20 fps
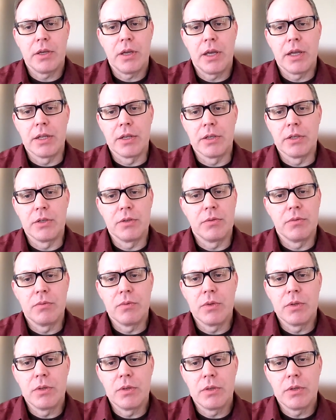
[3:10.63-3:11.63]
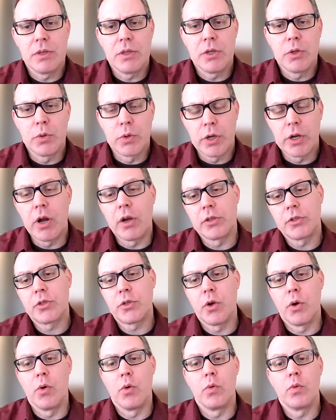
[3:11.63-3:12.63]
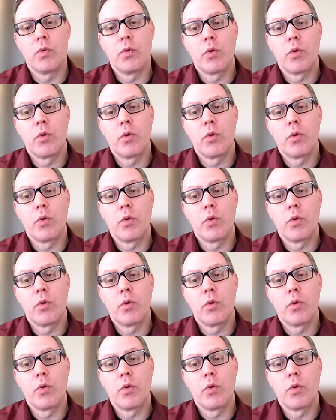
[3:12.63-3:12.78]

And you could also